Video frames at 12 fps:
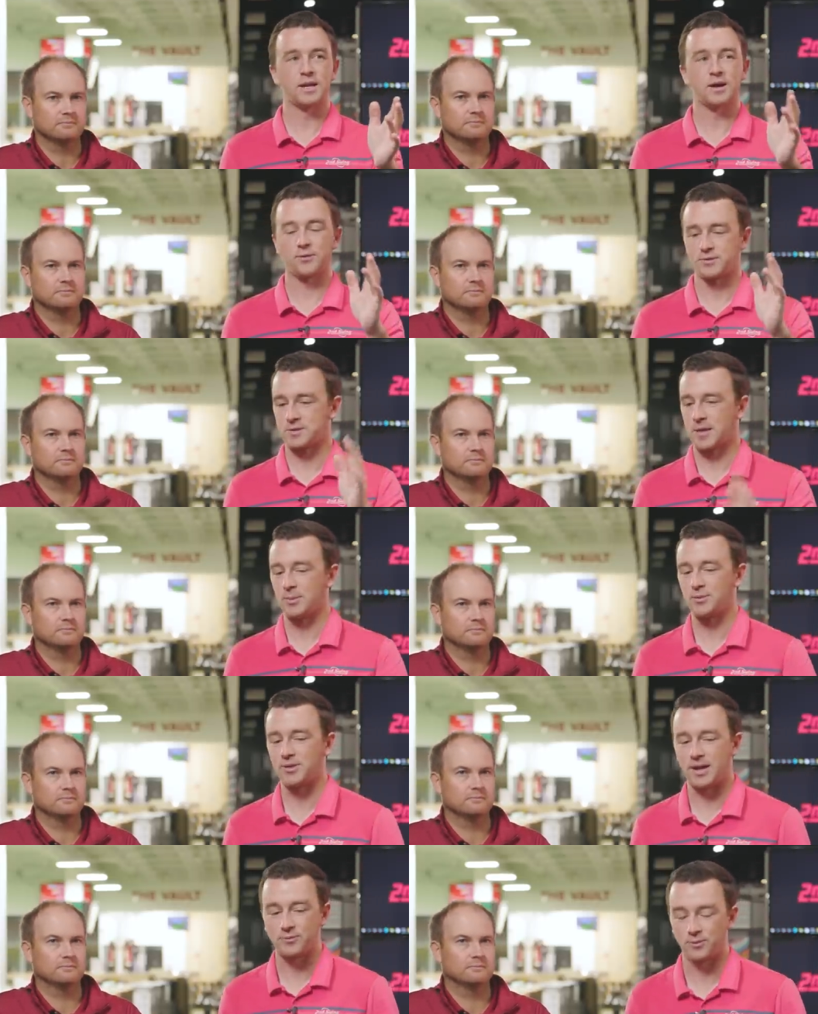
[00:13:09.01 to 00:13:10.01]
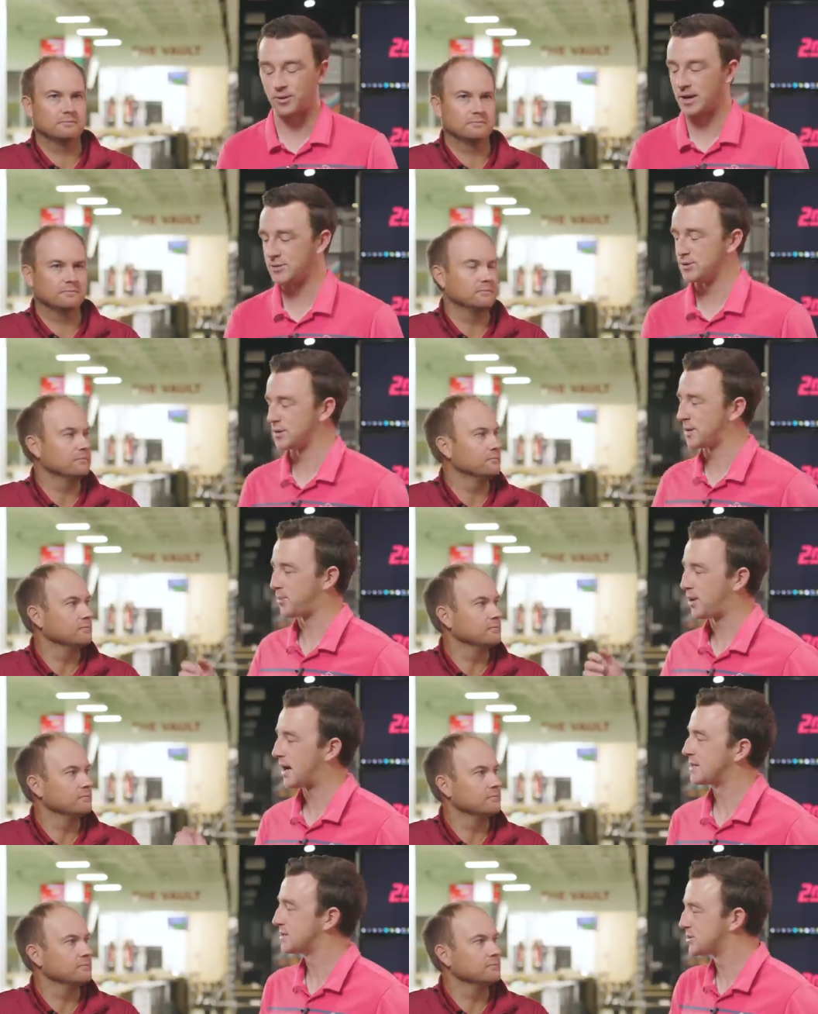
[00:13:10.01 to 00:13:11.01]
Speaker 1: Now there was a couple times where I took a
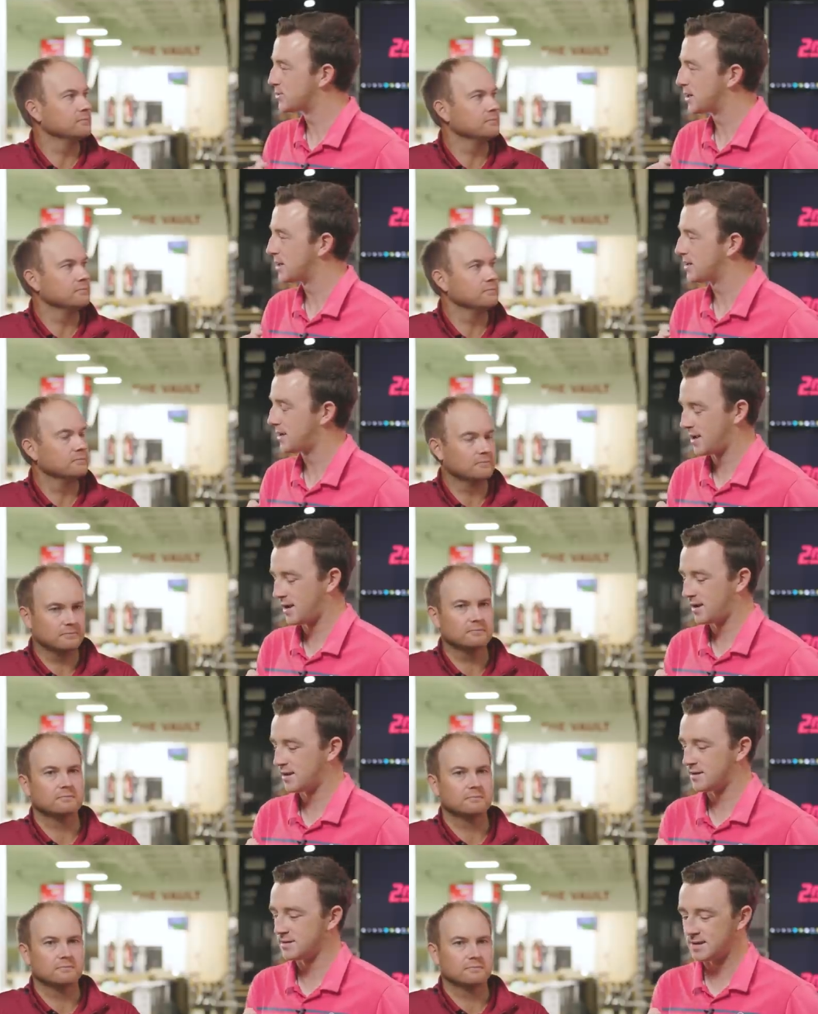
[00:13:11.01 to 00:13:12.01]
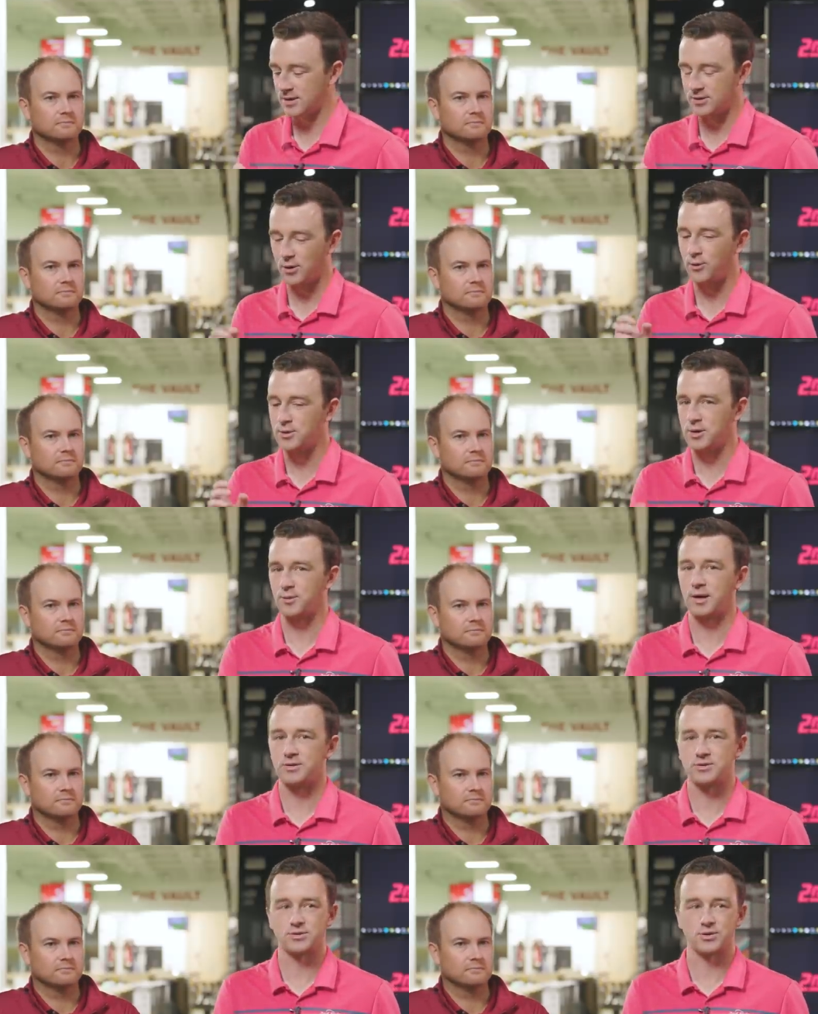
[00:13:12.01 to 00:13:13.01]
practice swing, and it only
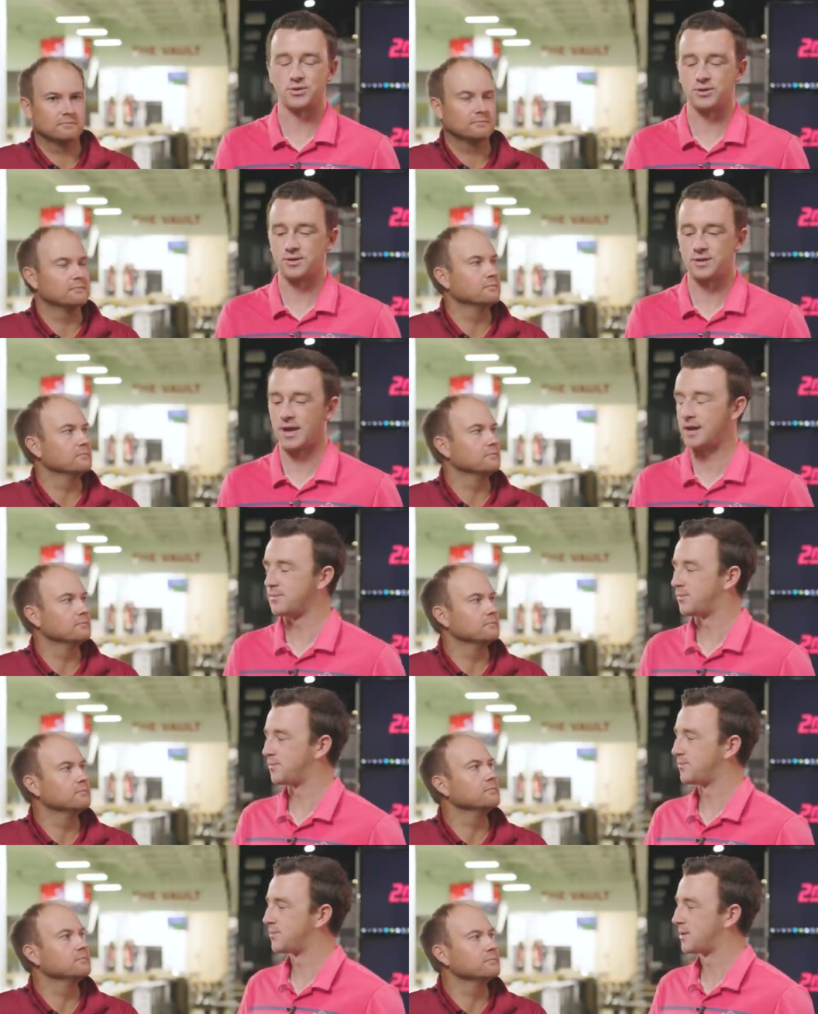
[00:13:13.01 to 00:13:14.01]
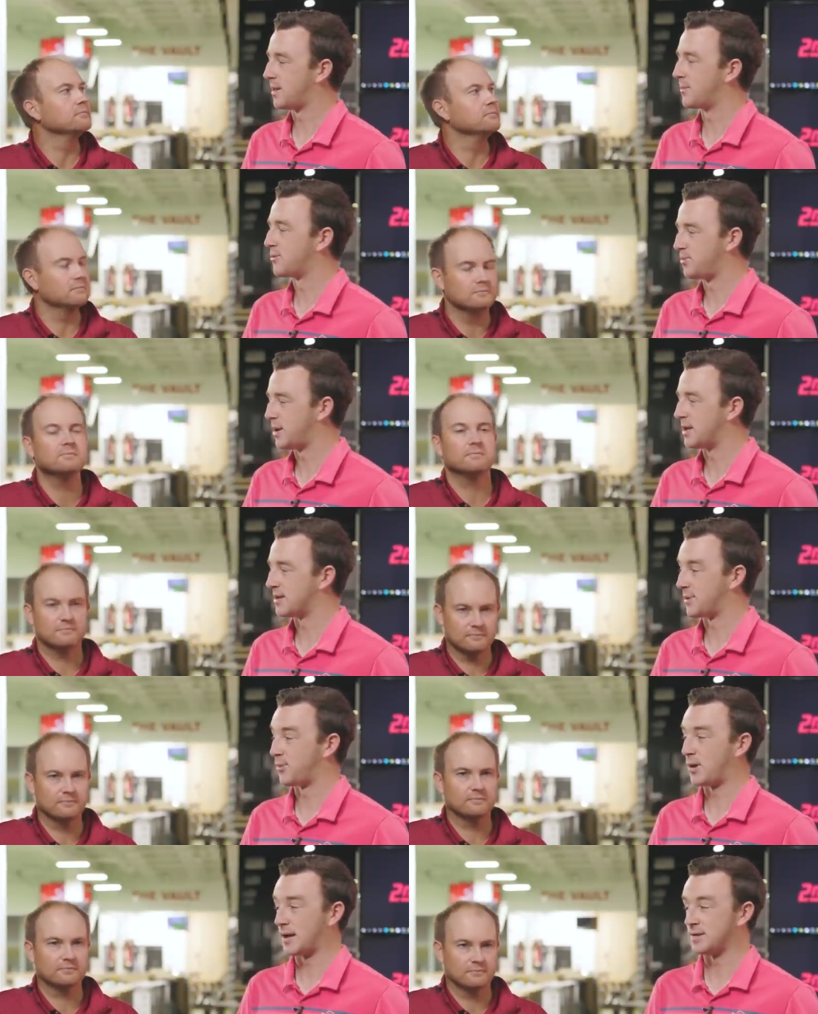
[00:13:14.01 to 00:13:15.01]
registered that club speed in the
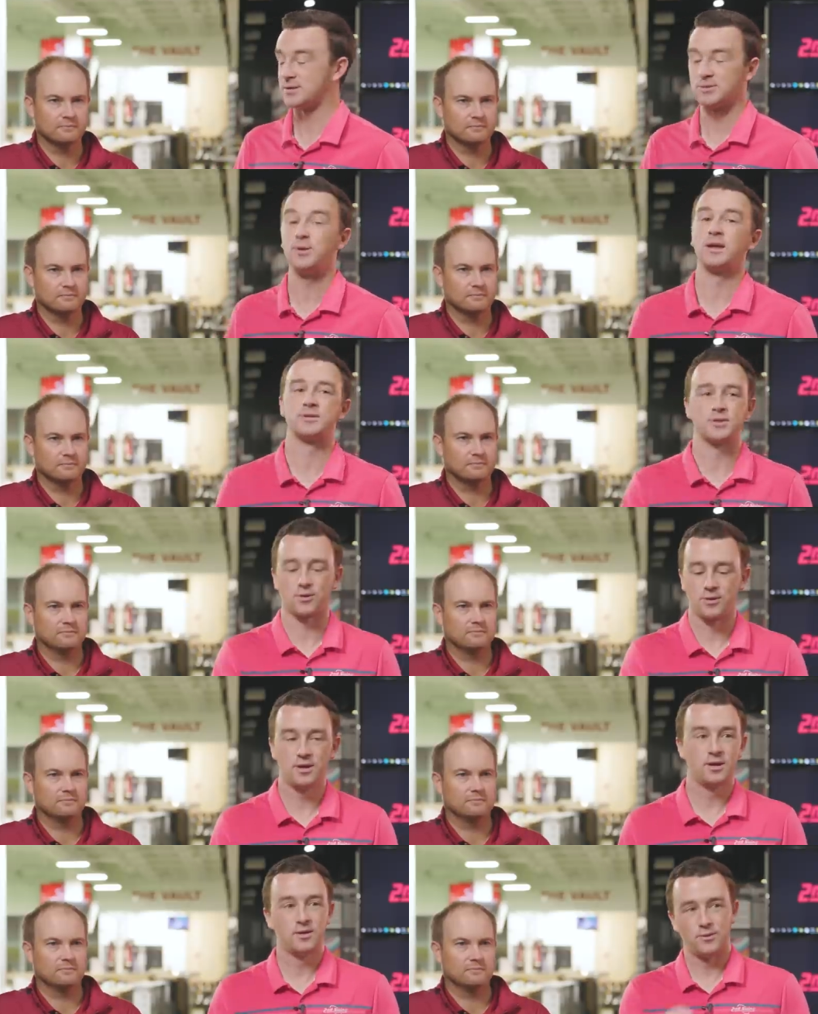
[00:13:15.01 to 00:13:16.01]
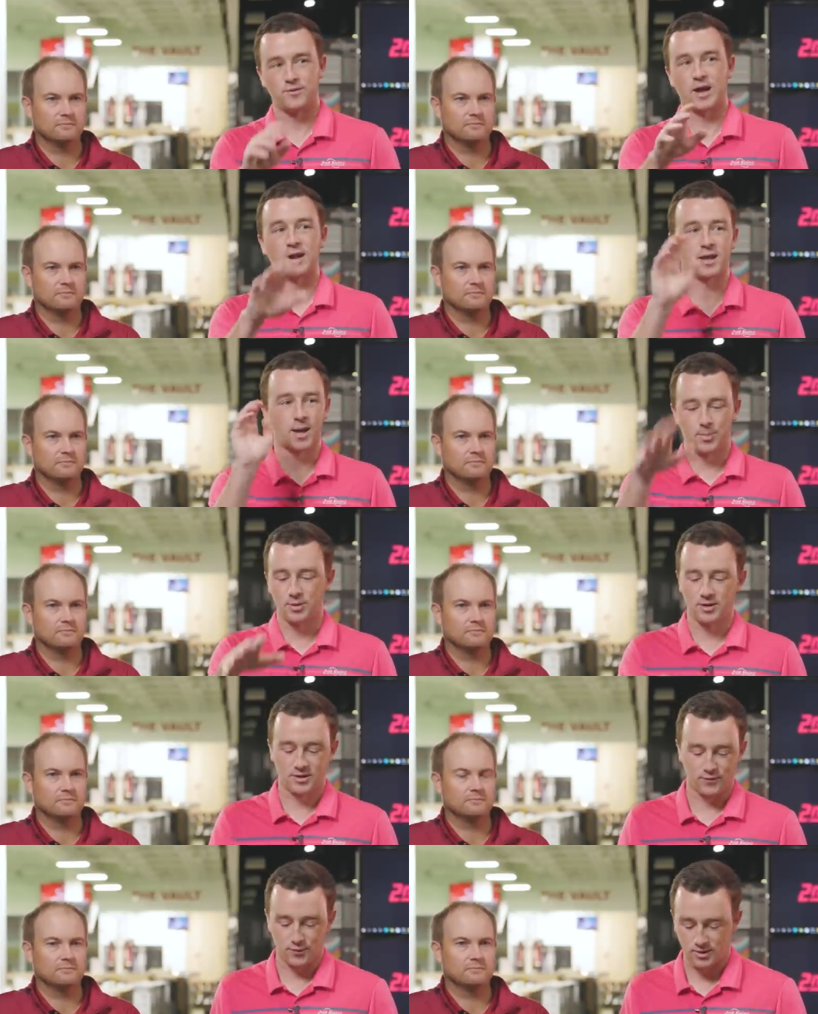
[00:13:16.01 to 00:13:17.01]
practice swing. So we've got a couple
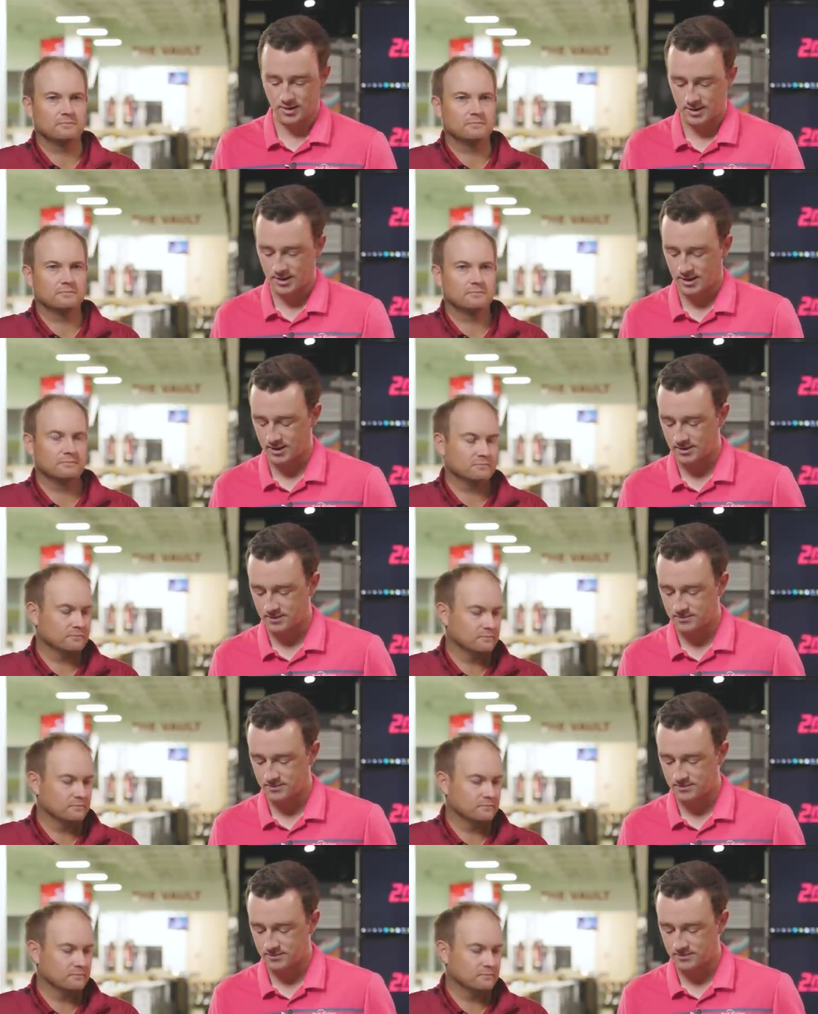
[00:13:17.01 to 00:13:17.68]
of different, uh,